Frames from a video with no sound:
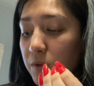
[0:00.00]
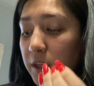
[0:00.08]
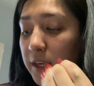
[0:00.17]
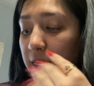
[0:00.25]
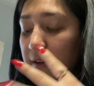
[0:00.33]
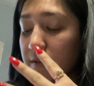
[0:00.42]
they
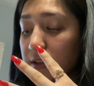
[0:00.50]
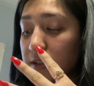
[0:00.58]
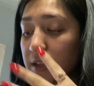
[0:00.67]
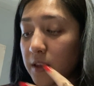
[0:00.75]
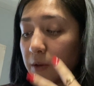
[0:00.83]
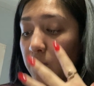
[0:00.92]
gave us,
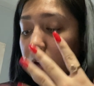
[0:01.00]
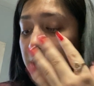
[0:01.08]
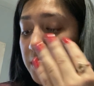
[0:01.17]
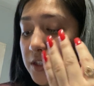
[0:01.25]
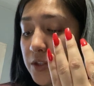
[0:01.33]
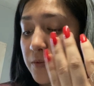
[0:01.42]
and they wanted
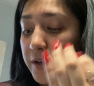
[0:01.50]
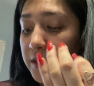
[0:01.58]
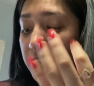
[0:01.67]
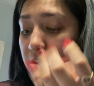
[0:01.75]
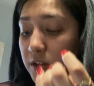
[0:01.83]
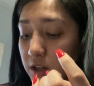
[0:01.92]
us to write
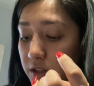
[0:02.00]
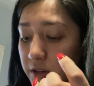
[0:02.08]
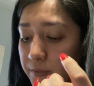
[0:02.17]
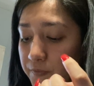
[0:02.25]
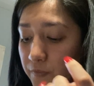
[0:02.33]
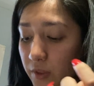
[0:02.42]
down the color,
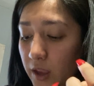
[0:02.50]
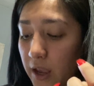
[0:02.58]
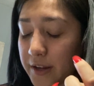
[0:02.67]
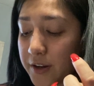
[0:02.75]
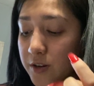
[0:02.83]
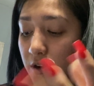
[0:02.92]

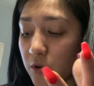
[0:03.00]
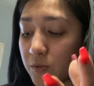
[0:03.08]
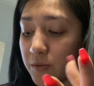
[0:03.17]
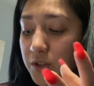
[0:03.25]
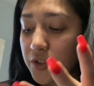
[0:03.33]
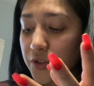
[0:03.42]
and in our own
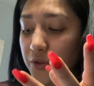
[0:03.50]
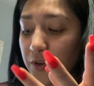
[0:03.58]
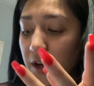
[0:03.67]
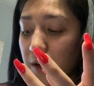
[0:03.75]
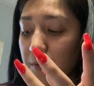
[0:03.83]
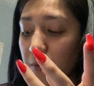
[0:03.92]
ones
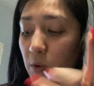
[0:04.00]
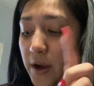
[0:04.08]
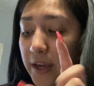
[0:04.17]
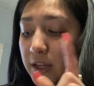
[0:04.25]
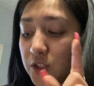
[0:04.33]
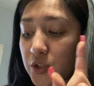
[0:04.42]
describe why
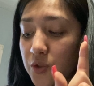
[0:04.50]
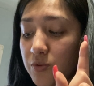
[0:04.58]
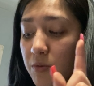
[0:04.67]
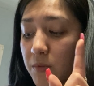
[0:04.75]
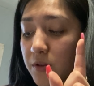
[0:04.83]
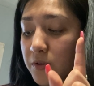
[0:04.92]

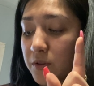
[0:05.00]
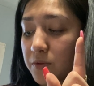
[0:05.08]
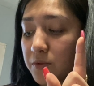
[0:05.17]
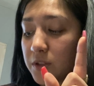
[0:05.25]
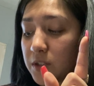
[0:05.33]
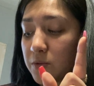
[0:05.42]
H2O
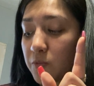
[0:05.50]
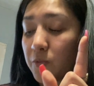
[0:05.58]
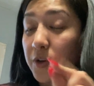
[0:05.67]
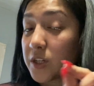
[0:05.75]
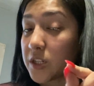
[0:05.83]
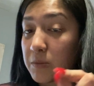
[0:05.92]
molecules
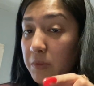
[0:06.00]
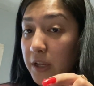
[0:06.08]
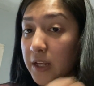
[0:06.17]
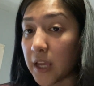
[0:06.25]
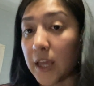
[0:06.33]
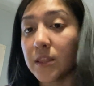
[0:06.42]
weren't
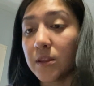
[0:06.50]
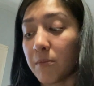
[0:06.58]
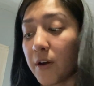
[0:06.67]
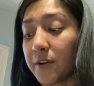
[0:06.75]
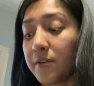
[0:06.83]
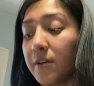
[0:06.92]
displayed in the
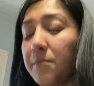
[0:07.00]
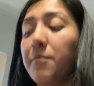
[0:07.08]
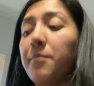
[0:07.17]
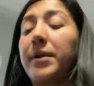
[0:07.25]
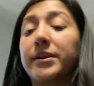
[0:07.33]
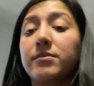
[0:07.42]

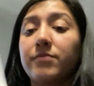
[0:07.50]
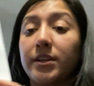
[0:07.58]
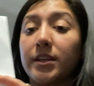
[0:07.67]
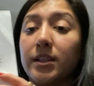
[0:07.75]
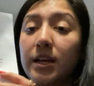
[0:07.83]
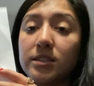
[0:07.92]

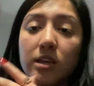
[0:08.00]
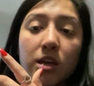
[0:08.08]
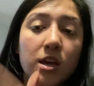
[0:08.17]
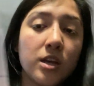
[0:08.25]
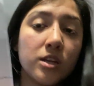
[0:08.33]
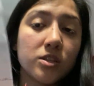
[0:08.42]
magnifying glass.
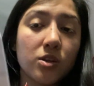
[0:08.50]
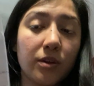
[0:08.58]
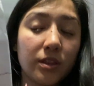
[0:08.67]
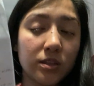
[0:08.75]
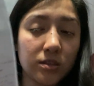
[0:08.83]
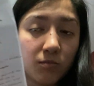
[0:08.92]
So
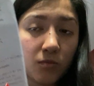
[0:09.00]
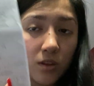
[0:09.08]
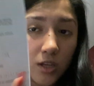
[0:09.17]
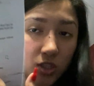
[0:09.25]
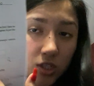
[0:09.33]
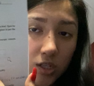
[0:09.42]
in the
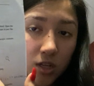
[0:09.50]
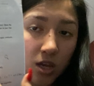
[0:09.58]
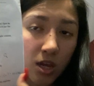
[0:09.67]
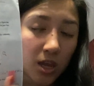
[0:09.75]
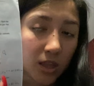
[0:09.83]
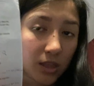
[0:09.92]
simulation,
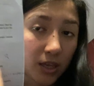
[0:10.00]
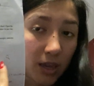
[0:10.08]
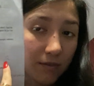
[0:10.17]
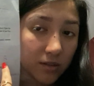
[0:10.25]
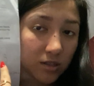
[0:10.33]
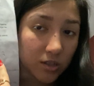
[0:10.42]
they
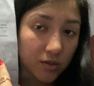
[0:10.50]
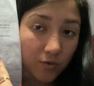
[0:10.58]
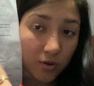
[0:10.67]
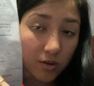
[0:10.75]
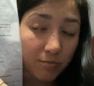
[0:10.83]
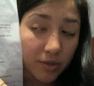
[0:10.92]
gave us these
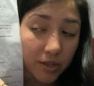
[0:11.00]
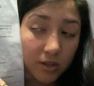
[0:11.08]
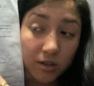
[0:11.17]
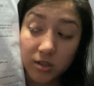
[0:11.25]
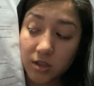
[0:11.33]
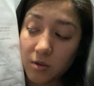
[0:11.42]
4
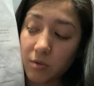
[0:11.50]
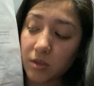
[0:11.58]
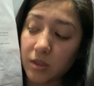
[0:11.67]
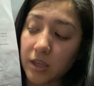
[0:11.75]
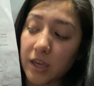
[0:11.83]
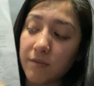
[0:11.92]
beakers.
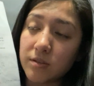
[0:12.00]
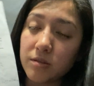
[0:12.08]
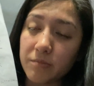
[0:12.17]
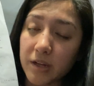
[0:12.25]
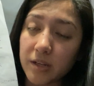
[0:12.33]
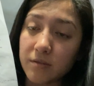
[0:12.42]
They gave us a
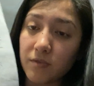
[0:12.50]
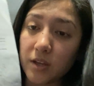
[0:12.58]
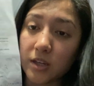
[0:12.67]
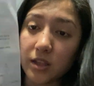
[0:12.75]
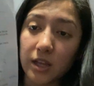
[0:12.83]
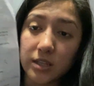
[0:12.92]

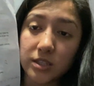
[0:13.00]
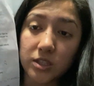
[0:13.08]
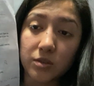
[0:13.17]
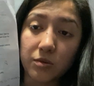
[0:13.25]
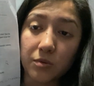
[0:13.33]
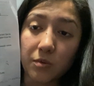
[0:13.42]
magnifying glass
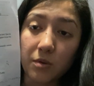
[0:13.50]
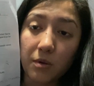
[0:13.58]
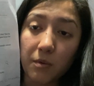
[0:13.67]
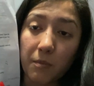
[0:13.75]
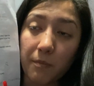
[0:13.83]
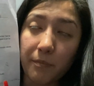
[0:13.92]

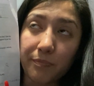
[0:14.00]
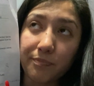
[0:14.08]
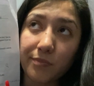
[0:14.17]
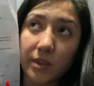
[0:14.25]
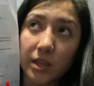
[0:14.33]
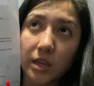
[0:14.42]

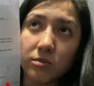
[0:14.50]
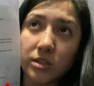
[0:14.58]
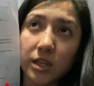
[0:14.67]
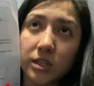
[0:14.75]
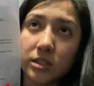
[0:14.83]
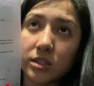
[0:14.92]
it was
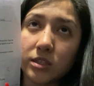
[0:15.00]
like a